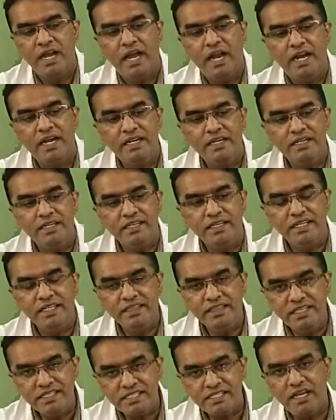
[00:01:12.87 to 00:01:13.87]
and
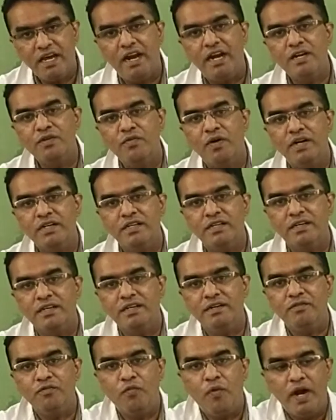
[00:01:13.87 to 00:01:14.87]
in this hard water,
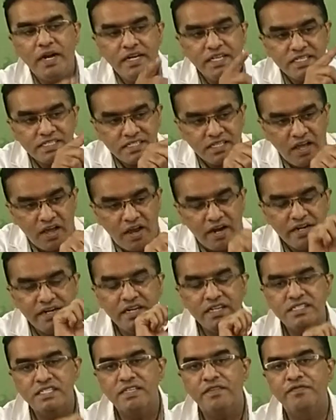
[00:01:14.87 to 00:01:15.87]
what is the
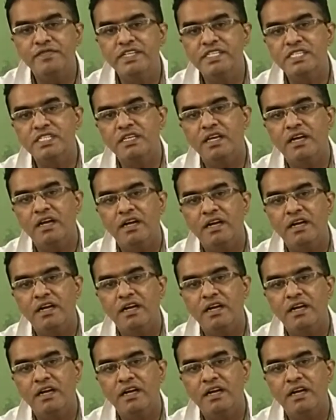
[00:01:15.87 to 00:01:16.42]
hardness of this